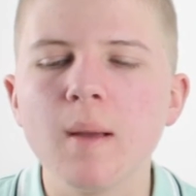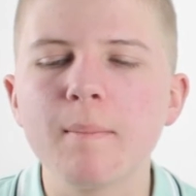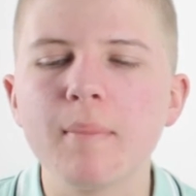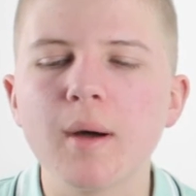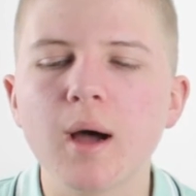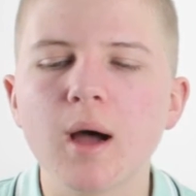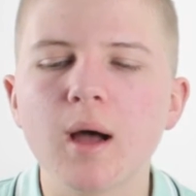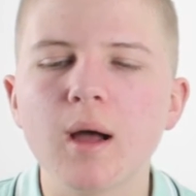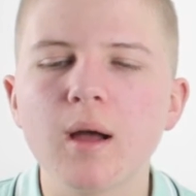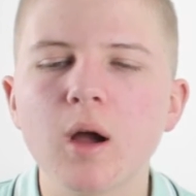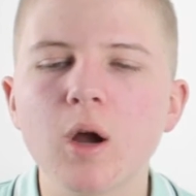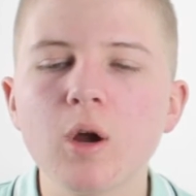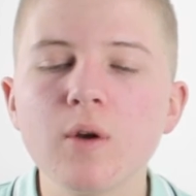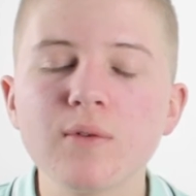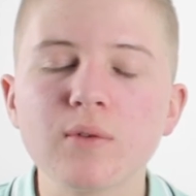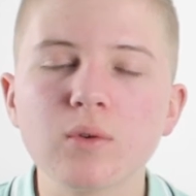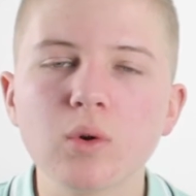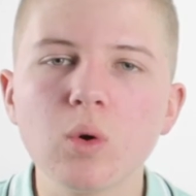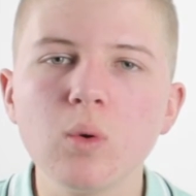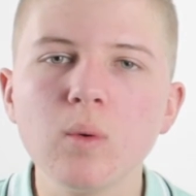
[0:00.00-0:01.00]
But
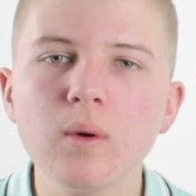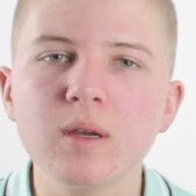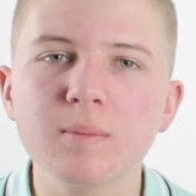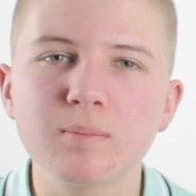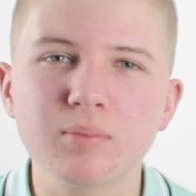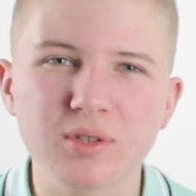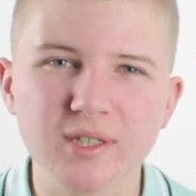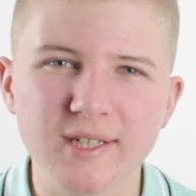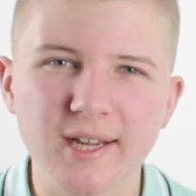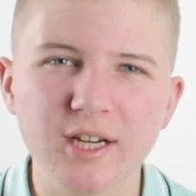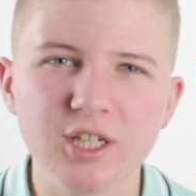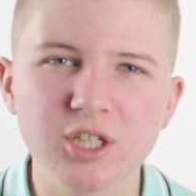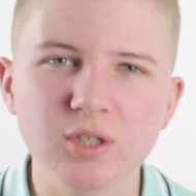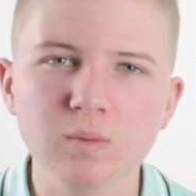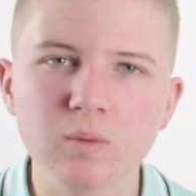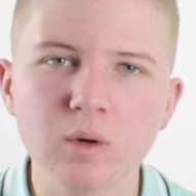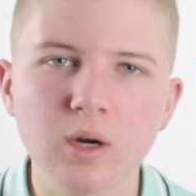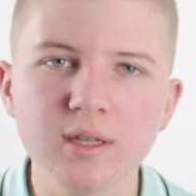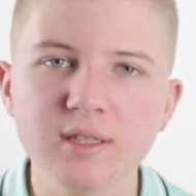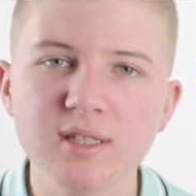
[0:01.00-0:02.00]
overall,
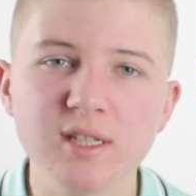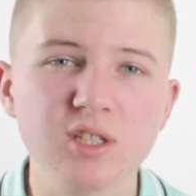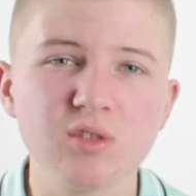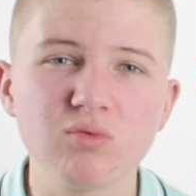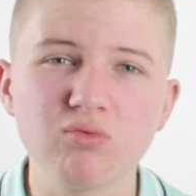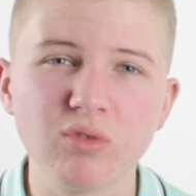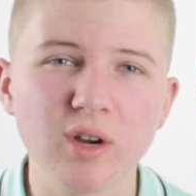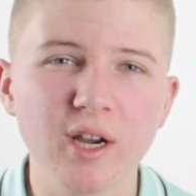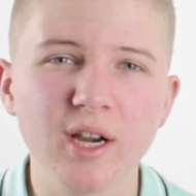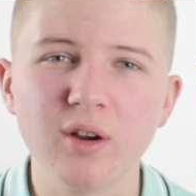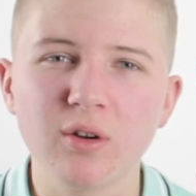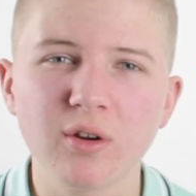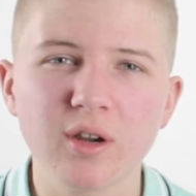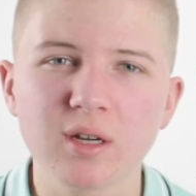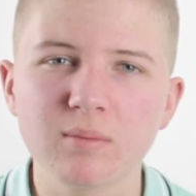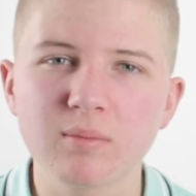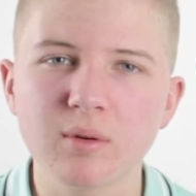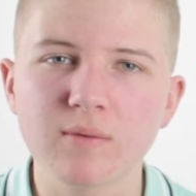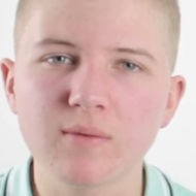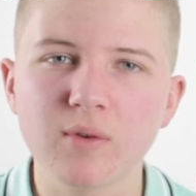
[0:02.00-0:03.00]
protection wise, it's really not
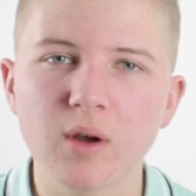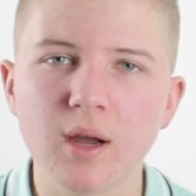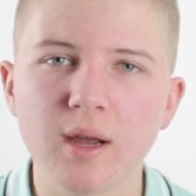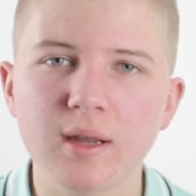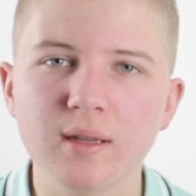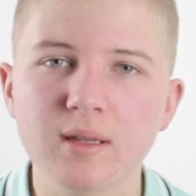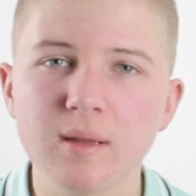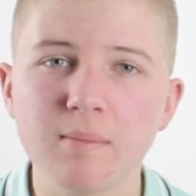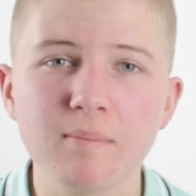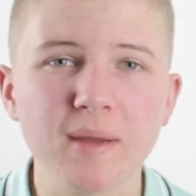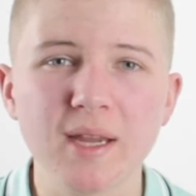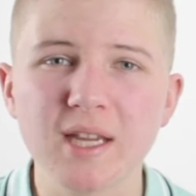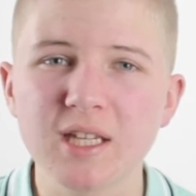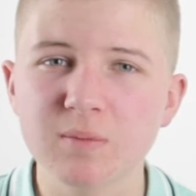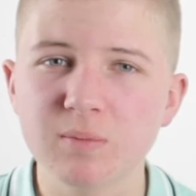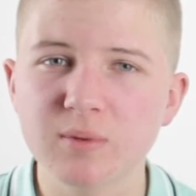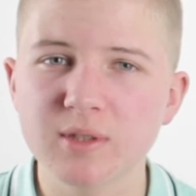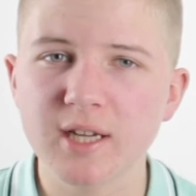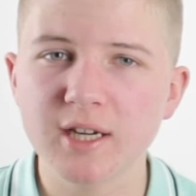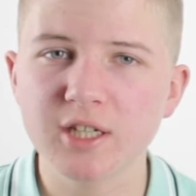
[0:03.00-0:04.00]
going to provide the
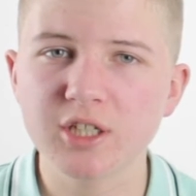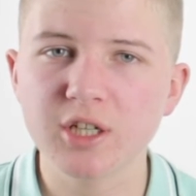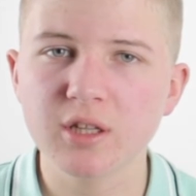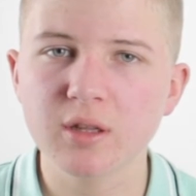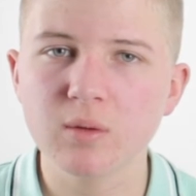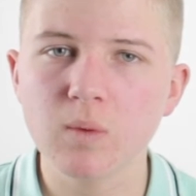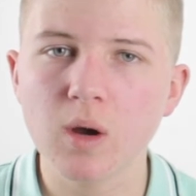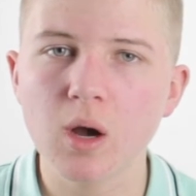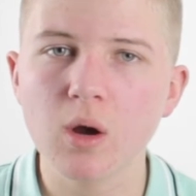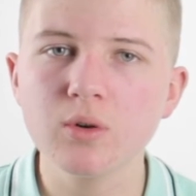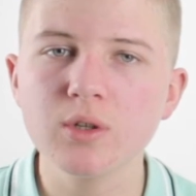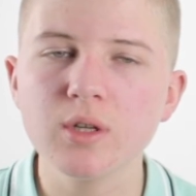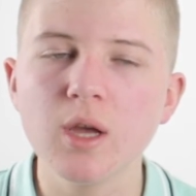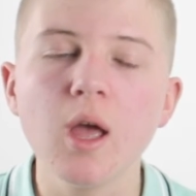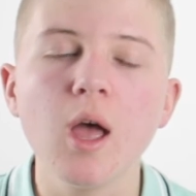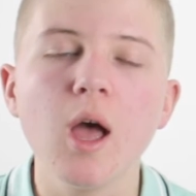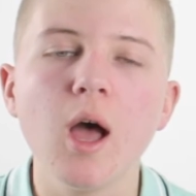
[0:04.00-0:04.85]
biggest protection in the world.